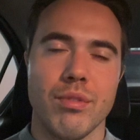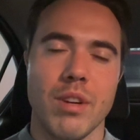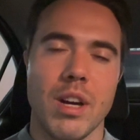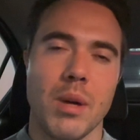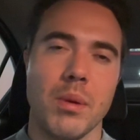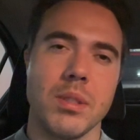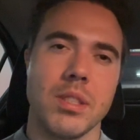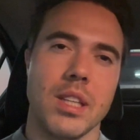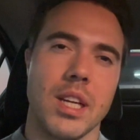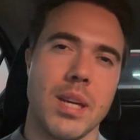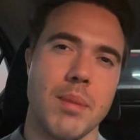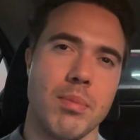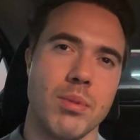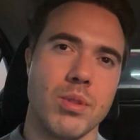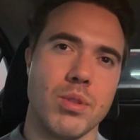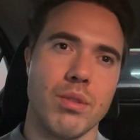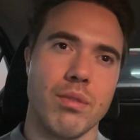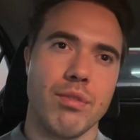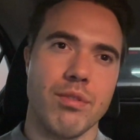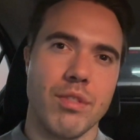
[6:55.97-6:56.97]
I was able
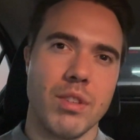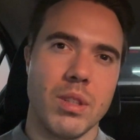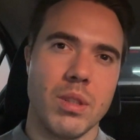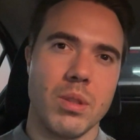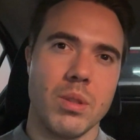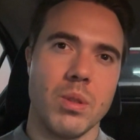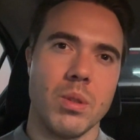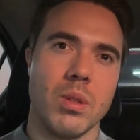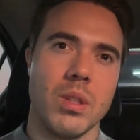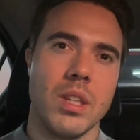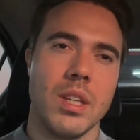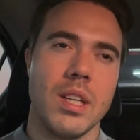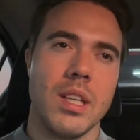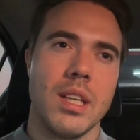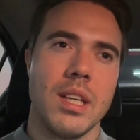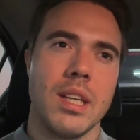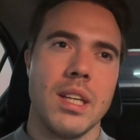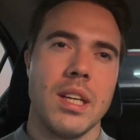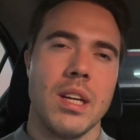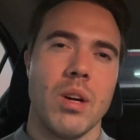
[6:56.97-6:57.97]
to feel
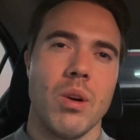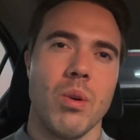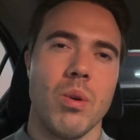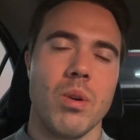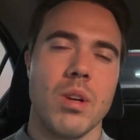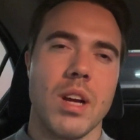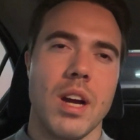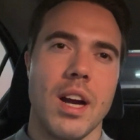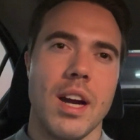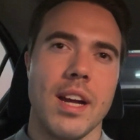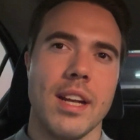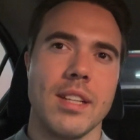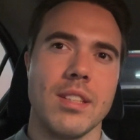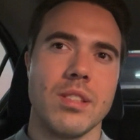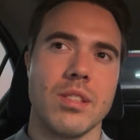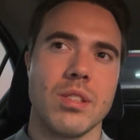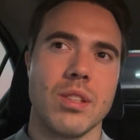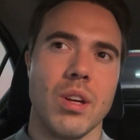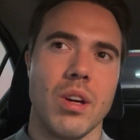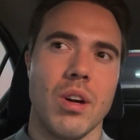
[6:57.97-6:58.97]
all
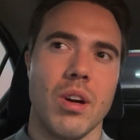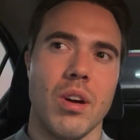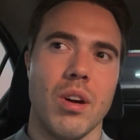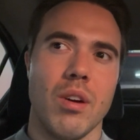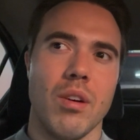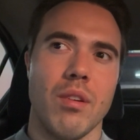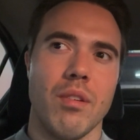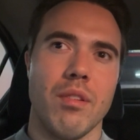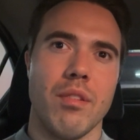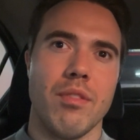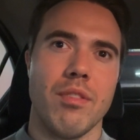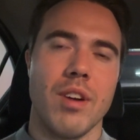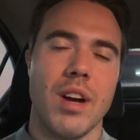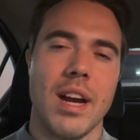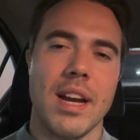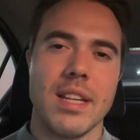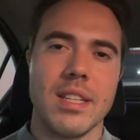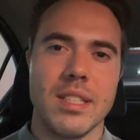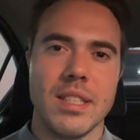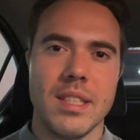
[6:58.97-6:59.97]
kinds of
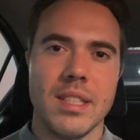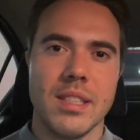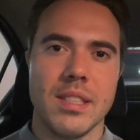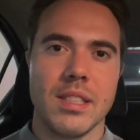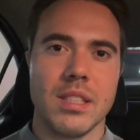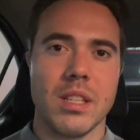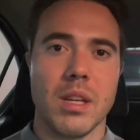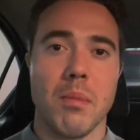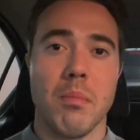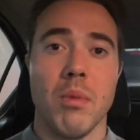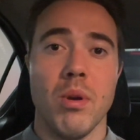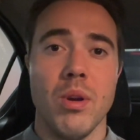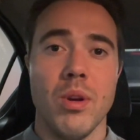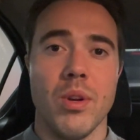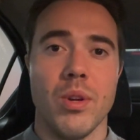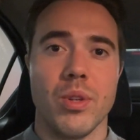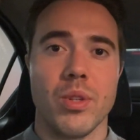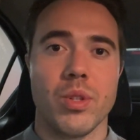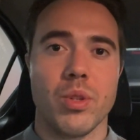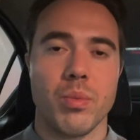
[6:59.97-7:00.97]
ideas
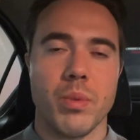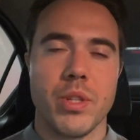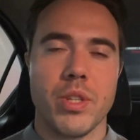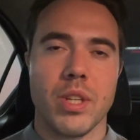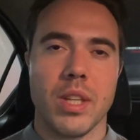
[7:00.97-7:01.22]
emerge, which